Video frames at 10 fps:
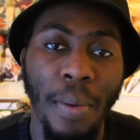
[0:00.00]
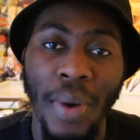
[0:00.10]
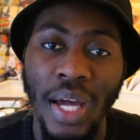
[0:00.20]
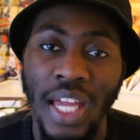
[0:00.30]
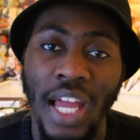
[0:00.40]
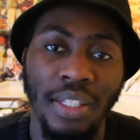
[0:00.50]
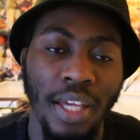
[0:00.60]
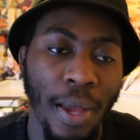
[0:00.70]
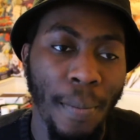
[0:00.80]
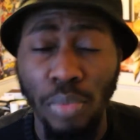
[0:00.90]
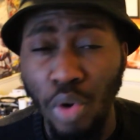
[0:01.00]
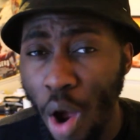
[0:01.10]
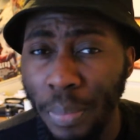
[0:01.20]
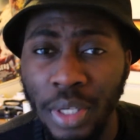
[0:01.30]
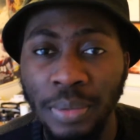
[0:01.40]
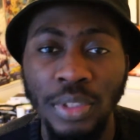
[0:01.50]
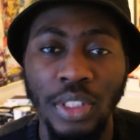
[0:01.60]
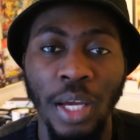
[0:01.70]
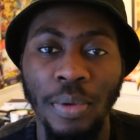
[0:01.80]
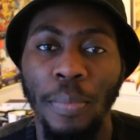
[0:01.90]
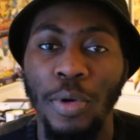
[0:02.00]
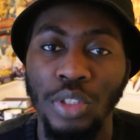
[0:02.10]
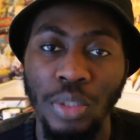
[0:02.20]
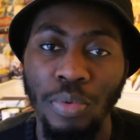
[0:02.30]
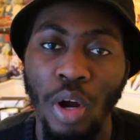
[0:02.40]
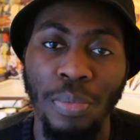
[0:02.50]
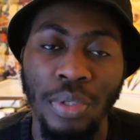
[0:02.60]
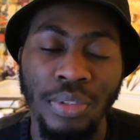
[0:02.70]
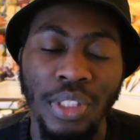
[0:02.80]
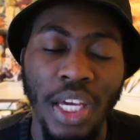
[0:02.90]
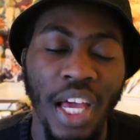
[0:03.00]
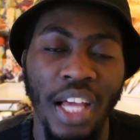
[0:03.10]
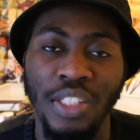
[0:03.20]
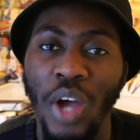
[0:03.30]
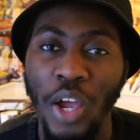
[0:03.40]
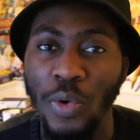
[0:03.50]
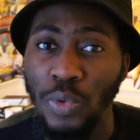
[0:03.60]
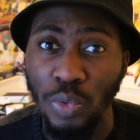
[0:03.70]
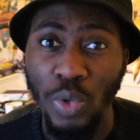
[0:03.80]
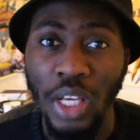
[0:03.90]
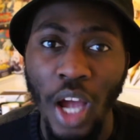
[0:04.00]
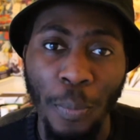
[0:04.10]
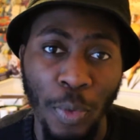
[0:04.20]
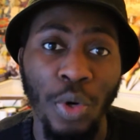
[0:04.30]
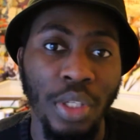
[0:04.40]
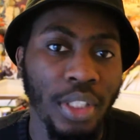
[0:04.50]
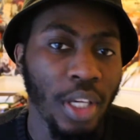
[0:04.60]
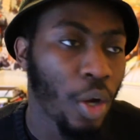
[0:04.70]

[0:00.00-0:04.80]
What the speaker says: but at problems, like personal problems, and so I couldn't really upload it